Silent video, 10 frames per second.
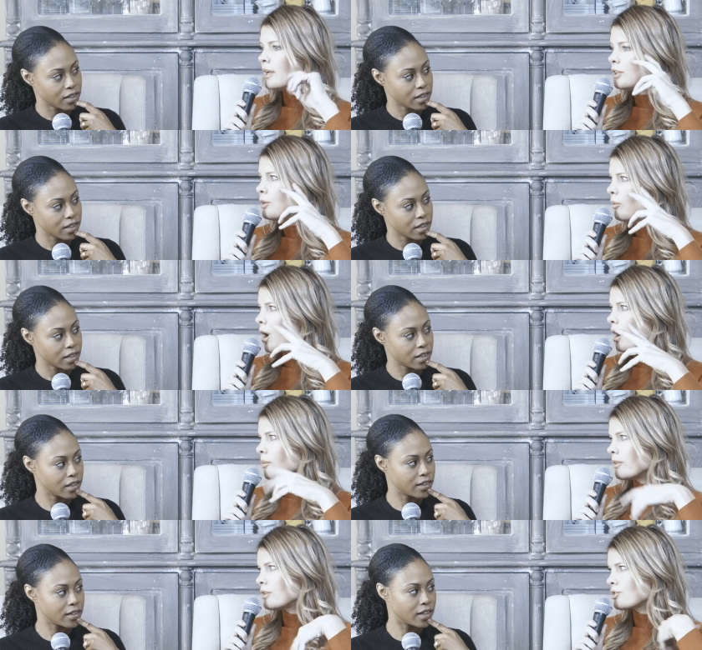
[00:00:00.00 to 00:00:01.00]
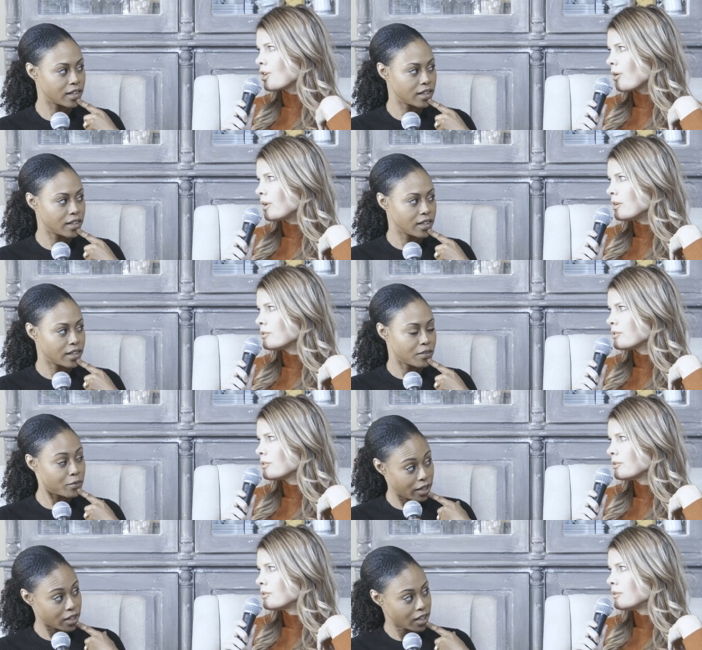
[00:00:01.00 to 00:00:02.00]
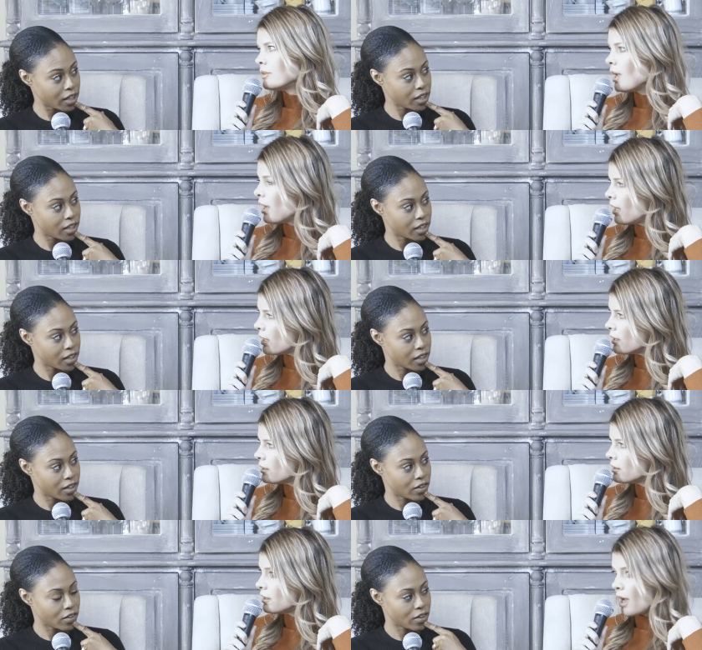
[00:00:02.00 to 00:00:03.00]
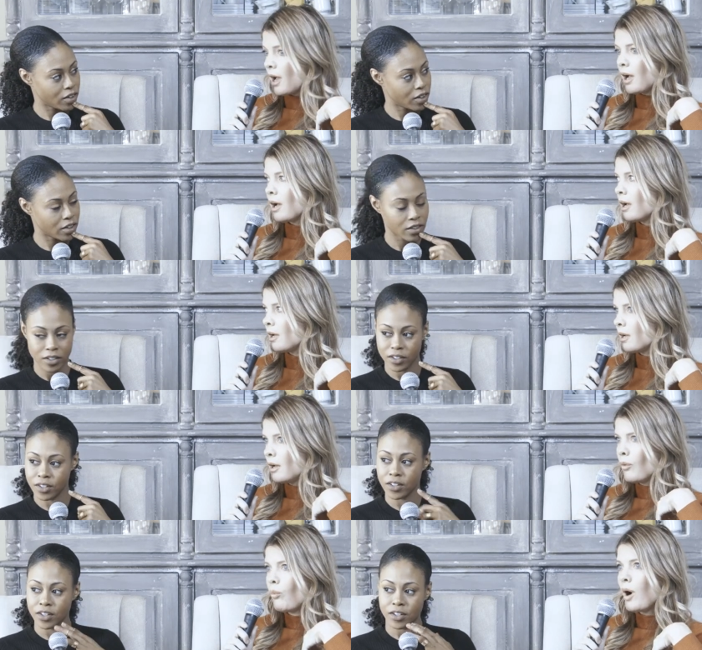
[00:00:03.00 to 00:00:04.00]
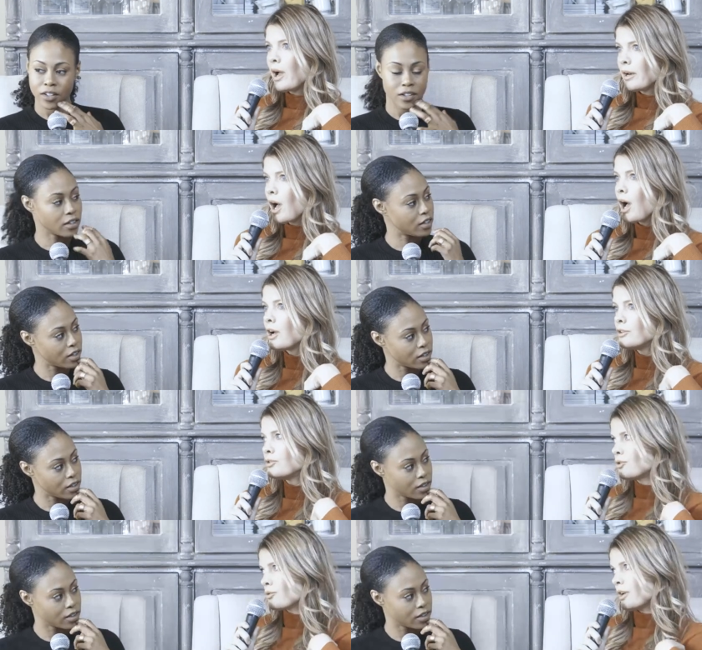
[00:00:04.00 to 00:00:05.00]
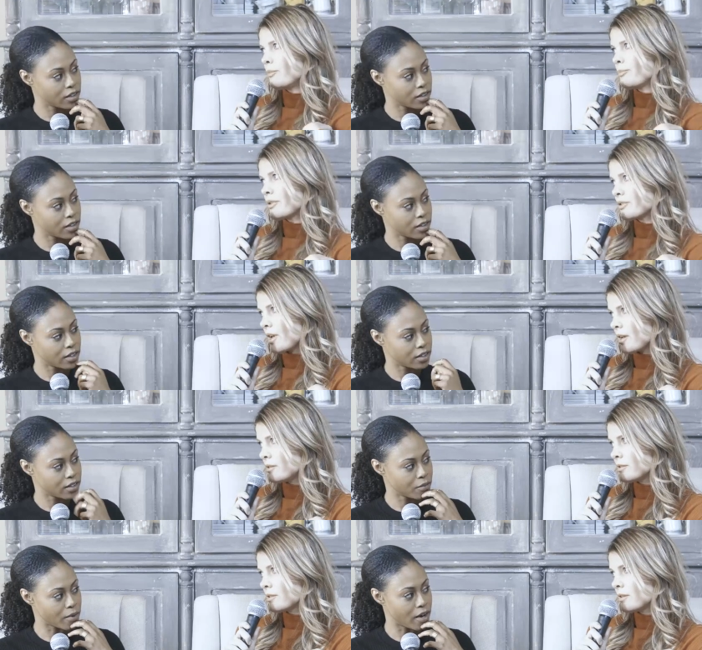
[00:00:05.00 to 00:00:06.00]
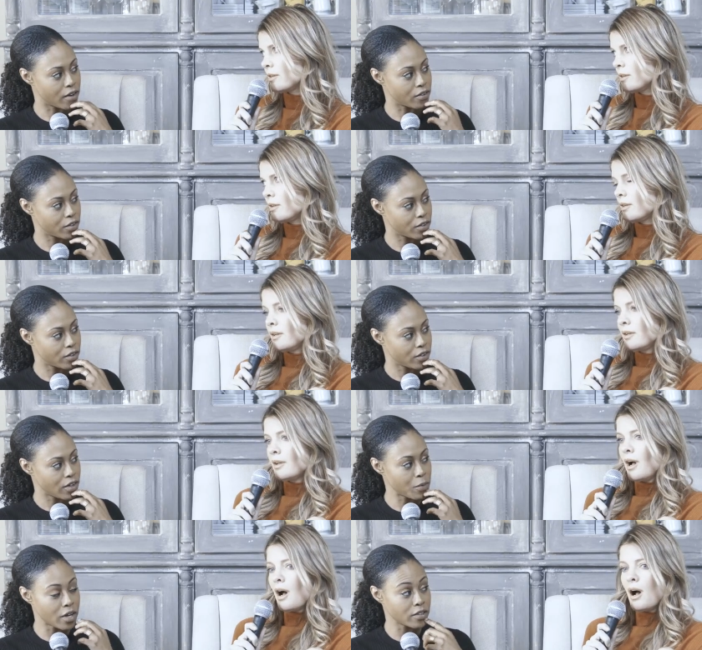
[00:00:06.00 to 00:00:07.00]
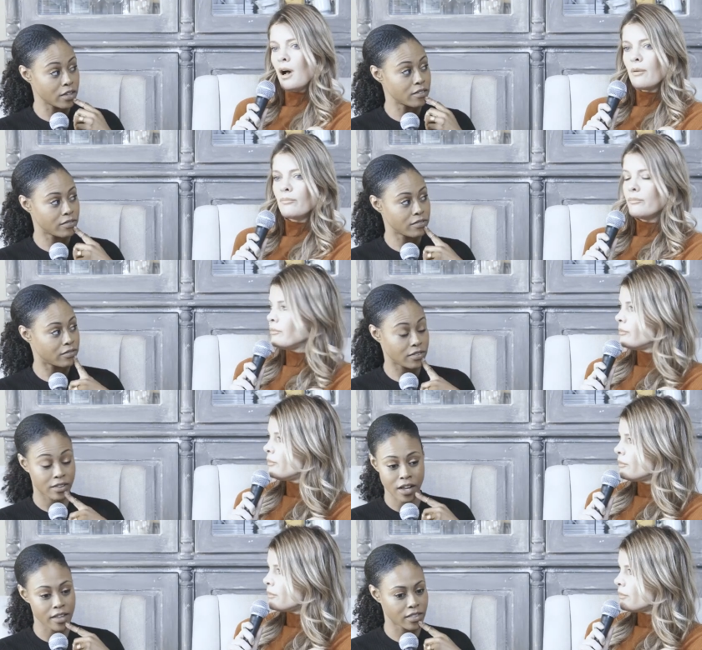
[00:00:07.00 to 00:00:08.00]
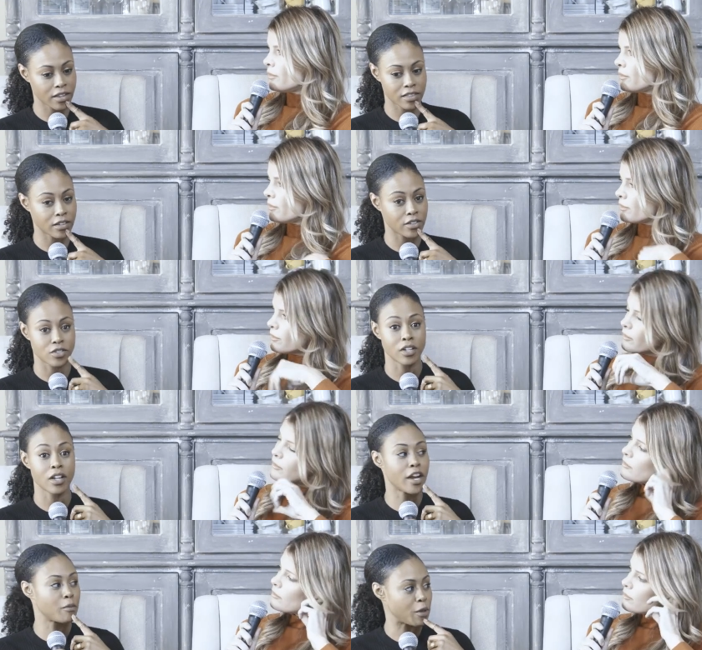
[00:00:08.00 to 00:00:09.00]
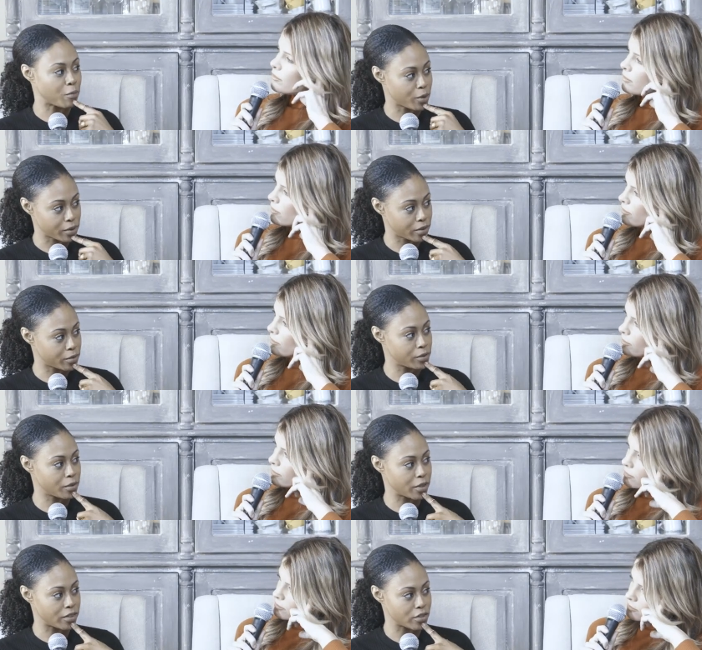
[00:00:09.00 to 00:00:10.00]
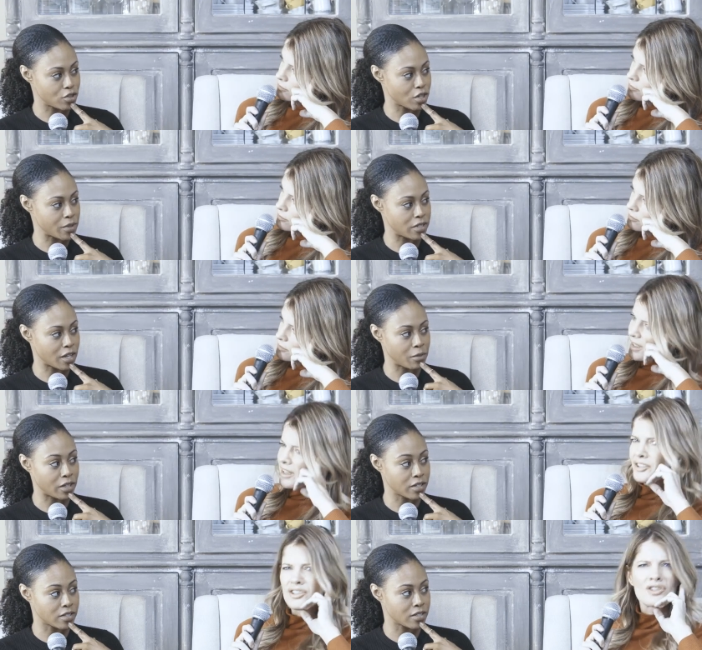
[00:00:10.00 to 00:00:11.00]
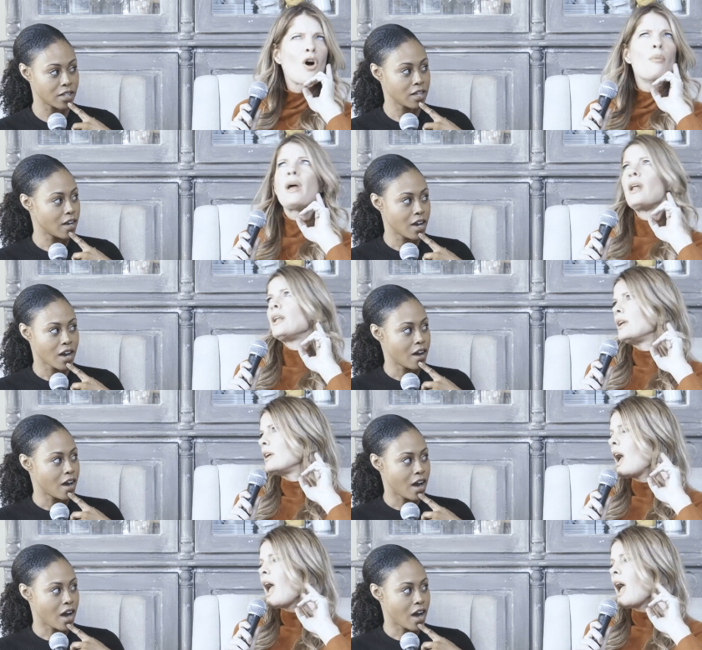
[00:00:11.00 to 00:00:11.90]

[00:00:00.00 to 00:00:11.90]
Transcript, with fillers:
Speaker 1: you are what the show is. Really? Yeah. Yeah. 100%. 100%. 100%.
Speaker 2: Wow. Well, um, I think that there's a lot of people who, who are what this show is done because so many.